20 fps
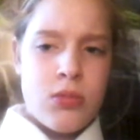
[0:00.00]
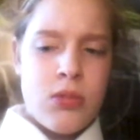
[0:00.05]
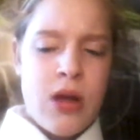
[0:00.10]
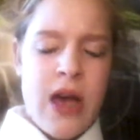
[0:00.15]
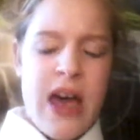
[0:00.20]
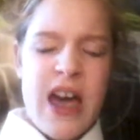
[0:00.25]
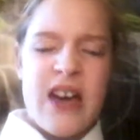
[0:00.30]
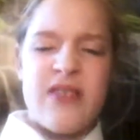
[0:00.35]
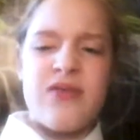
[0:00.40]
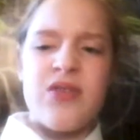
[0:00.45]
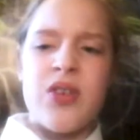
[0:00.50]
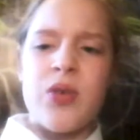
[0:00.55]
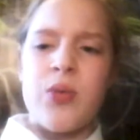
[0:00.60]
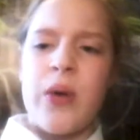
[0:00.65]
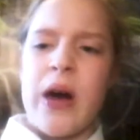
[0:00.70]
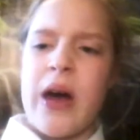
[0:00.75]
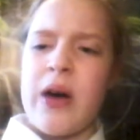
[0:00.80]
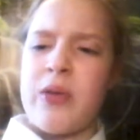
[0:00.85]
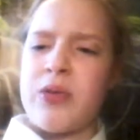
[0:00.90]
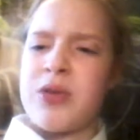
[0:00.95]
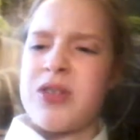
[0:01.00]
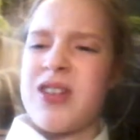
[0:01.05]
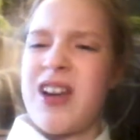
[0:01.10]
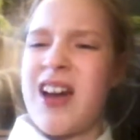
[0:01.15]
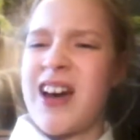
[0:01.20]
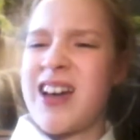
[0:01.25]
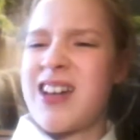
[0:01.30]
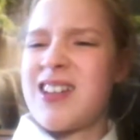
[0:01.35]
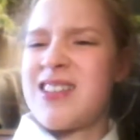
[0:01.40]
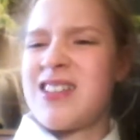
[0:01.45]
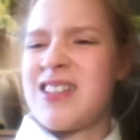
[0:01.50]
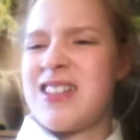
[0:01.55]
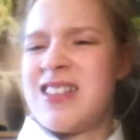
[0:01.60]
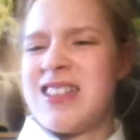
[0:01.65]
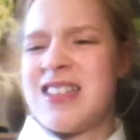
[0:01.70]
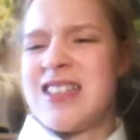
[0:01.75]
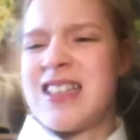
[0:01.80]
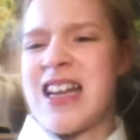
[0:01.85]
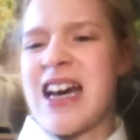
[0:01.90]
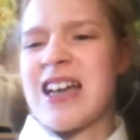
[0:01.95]
Everywhere was like a
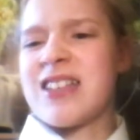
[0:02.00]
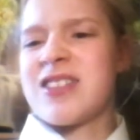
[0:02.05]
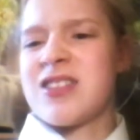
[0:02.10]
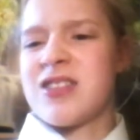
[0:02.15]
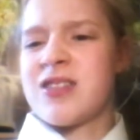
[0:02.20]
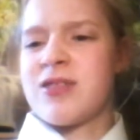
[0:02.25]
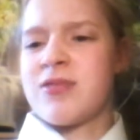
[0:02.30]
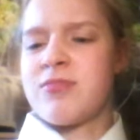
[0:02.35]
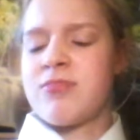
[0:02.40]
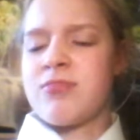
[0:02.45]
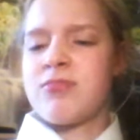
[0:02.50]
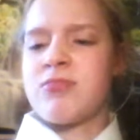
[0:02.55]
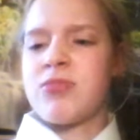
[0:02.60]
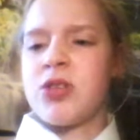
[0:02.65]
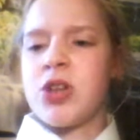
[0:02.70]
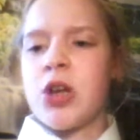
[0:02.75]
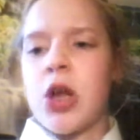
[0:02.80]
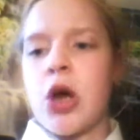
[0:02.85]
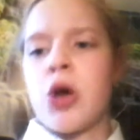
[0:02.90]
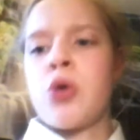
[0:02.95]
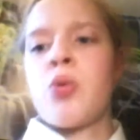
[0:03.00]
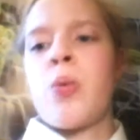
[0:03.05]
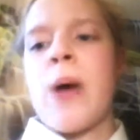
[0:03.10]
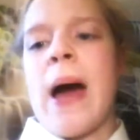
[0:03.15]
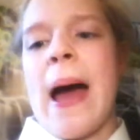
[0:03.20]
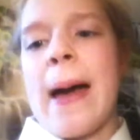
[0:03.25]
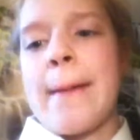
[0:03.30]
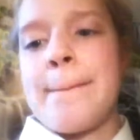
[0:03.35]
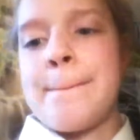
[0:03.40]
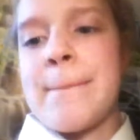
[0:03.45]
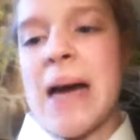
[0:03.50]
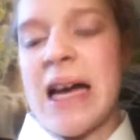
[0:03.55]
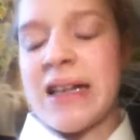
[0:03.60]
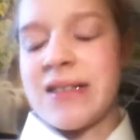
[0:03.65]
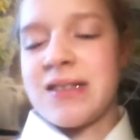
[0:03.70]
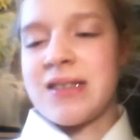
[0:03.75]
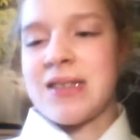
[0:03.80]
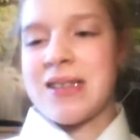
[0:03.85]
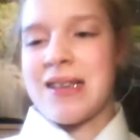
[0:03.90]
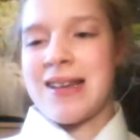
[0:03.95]
desert, no
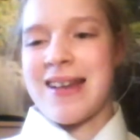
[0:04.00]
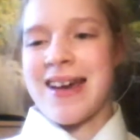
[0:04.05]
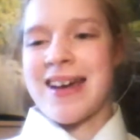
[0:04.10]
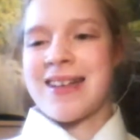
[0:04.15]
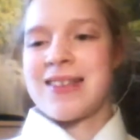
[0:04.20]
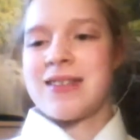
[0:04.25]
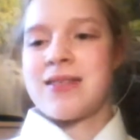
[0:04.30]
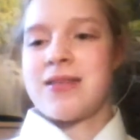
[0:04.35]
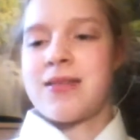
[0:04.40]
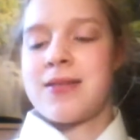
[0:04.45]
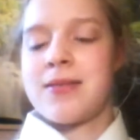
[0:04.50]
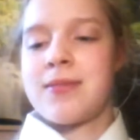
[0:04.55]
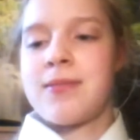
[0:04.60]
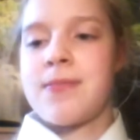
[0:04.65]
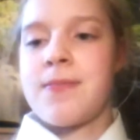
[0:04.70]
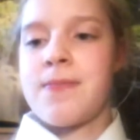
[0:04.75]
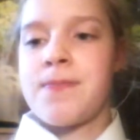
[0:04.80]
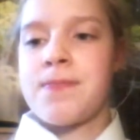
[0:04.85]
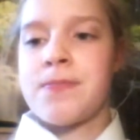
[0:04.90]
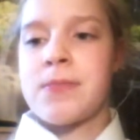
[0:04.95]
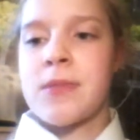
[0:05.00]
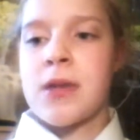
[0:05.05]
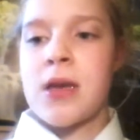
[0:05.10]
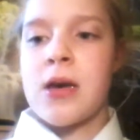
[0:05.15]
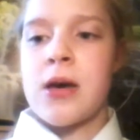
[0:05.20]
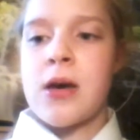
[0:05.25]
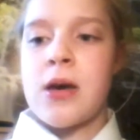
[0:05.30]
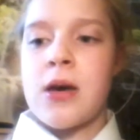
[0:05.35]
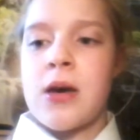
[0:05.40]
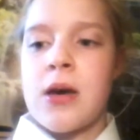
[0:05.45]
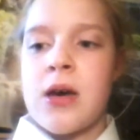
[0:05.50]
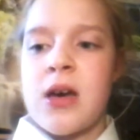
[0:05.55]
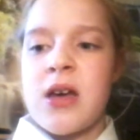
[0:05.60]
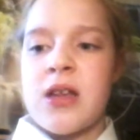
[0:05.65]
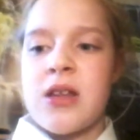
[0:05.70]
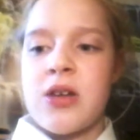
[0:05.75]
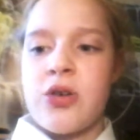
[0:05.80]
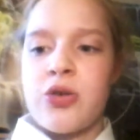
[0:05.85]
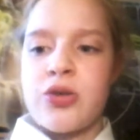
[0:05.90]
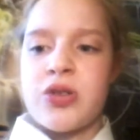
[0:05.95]
man's land.
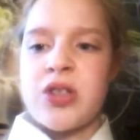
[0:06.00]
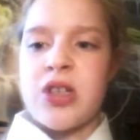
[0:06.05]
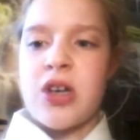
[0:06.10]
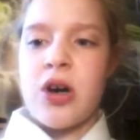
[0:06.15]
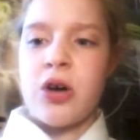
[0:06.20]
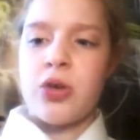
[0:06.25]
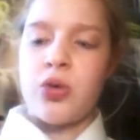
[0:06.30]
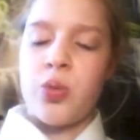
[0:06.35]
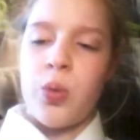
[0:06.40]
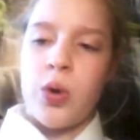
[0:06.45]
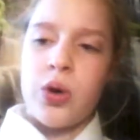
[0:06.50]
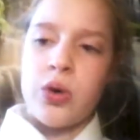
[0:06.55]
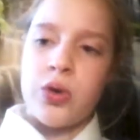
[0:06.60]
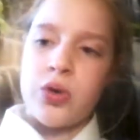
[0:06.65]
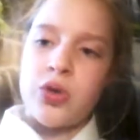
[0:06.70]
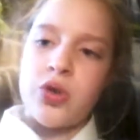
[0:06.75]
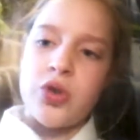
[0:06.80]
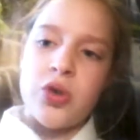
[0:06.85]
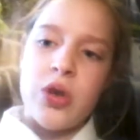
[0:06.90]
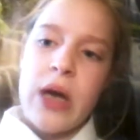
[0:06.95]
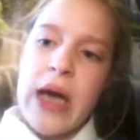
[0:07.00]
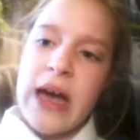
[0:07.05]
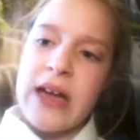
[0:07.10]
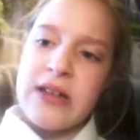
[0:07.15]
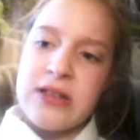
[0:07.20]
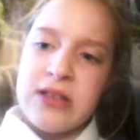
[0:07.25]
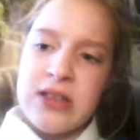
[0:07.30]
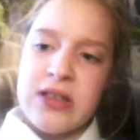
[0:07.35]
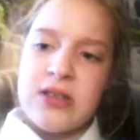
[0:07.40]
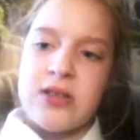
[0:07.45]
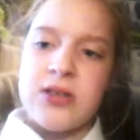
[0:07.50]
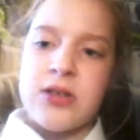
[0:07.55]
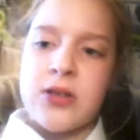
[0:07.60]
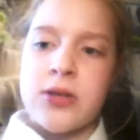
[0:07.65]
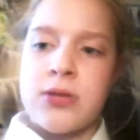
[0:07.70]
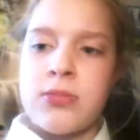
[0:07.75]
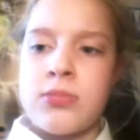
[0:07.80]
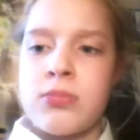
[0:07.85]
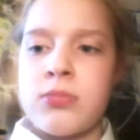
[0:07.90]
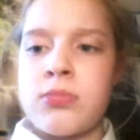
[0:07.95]
There was the odd 1 or 2
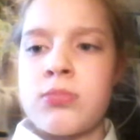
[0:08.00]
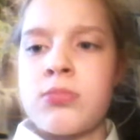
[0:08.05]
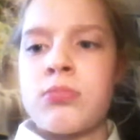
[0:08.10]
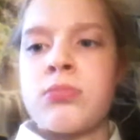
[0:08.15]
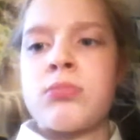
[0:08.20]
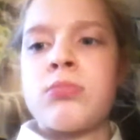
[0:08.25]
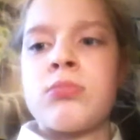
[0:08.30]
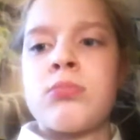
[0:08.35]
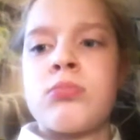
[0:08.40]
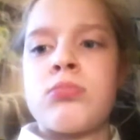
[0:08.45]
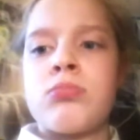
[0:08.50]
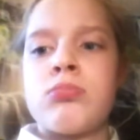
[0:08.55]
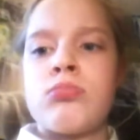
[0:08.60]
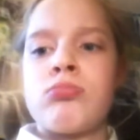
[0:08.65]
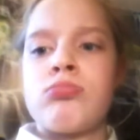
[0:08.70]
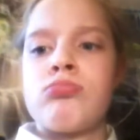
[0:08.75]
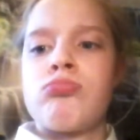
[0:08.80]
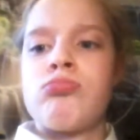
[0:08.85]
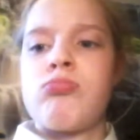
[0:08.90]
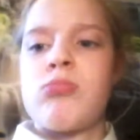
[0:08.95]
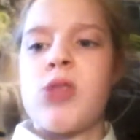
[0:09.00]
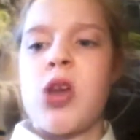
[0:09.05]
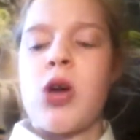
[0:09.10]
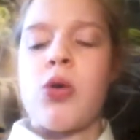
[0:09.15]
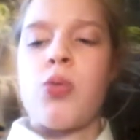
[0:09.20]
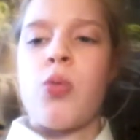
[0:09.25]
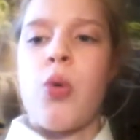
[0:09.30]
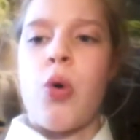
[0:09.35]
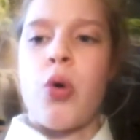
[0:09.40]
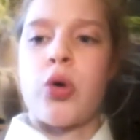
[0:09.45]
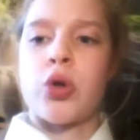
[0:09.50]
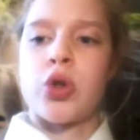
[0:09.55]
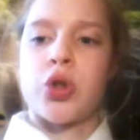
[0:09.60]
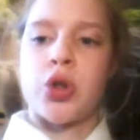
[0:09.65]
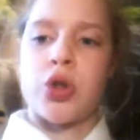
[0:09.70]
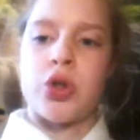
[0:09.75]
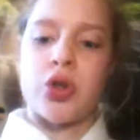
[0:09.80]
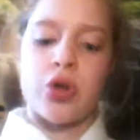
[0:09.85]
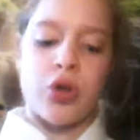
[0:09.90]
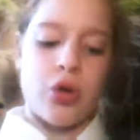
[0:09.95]
cactus. No water
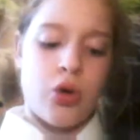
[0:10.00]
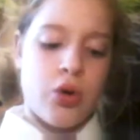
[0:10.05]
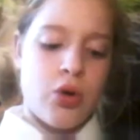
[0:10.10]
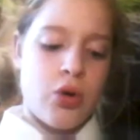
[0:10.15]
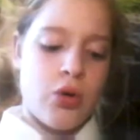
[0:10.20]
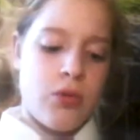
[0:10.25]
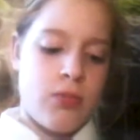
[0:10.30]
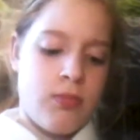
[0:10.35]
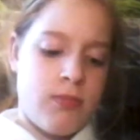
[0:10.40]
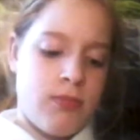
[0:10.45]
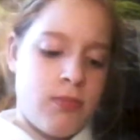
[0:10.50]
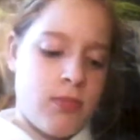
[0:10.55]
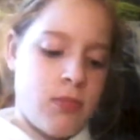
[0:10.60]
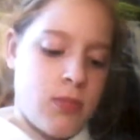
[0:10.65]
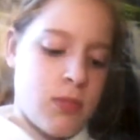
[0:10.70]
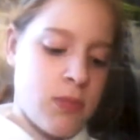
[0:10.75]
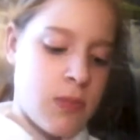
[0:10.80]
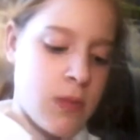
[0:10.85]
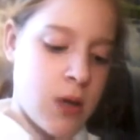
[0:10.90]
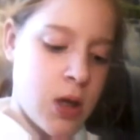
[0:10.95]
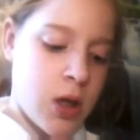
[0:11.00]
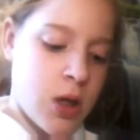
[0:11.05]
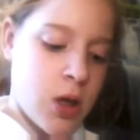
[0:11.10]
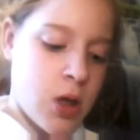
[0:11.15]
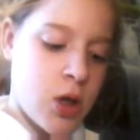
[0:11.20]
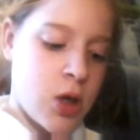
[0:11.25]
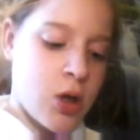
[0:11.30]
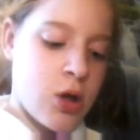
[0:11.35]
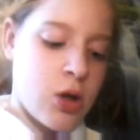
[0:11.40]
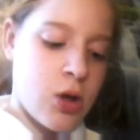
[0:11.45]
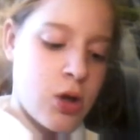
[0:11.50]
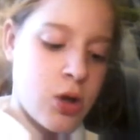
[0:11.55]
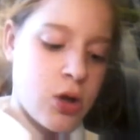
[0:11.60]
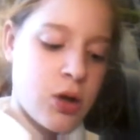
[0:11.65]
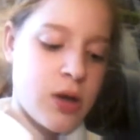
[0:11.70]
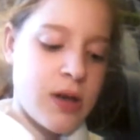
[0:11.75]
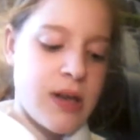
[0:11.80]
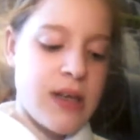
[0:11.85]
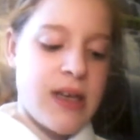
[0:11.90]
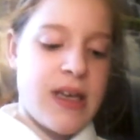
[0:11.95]
at all.
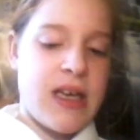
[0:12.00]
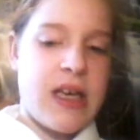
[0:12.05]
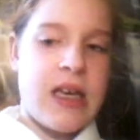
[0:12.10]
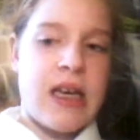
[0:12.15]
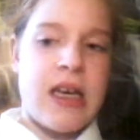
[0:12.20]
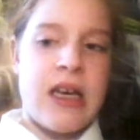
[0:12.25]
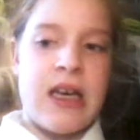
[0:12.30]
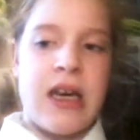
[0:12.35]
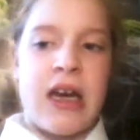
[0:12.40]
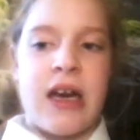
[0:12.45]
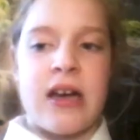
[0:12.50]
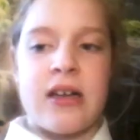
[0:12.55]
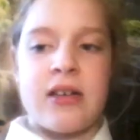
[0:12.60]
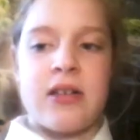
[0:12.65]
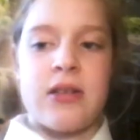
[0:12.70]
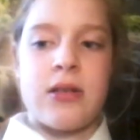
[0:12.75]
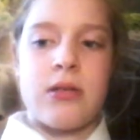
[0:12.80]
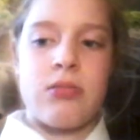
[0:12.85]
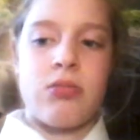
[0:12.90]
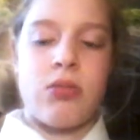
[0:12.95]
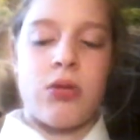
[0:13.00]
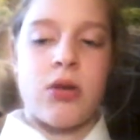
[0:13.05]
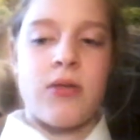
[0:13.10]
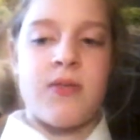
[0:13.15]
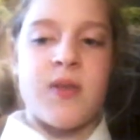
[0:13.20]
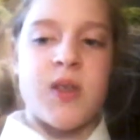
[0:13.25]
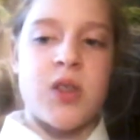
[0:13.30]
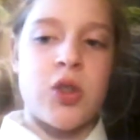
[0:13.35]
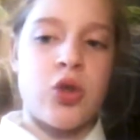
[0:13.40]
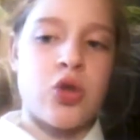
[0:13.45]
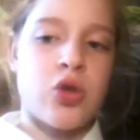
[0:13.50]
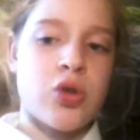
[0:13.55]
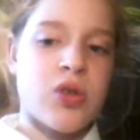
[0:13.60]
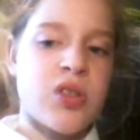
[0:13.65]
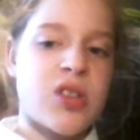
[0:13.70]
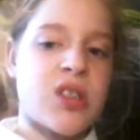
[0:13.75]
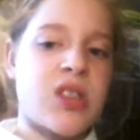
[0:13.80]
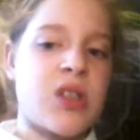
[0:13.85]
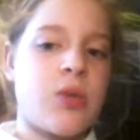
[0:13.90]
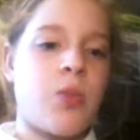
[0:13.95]
Luckily, he had one of his
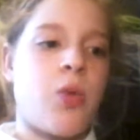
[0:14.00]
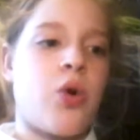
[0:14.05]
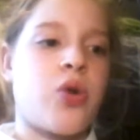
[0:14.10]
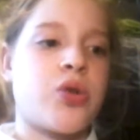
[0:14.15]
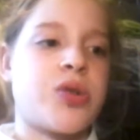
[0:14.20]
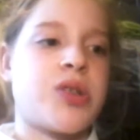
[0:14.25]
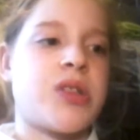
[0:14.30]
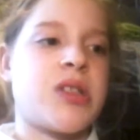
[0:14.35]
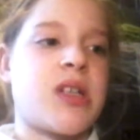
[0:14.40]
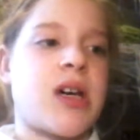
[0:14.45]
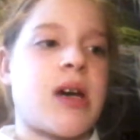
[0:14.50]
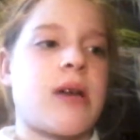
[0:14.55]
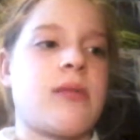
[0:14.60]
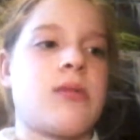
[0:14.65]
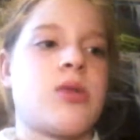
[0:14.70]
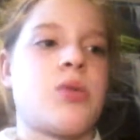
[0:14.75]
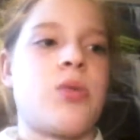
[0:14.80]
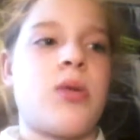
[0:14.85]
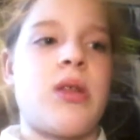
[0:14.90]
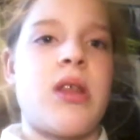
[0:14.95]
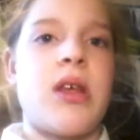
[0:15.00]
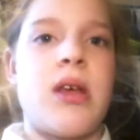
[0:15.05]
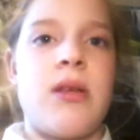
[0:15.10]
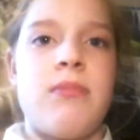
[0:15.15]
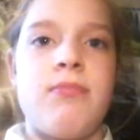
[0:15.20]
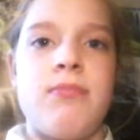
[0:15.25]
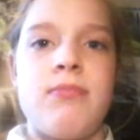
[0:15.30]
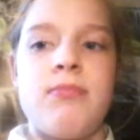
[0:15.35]
trusty water types with him.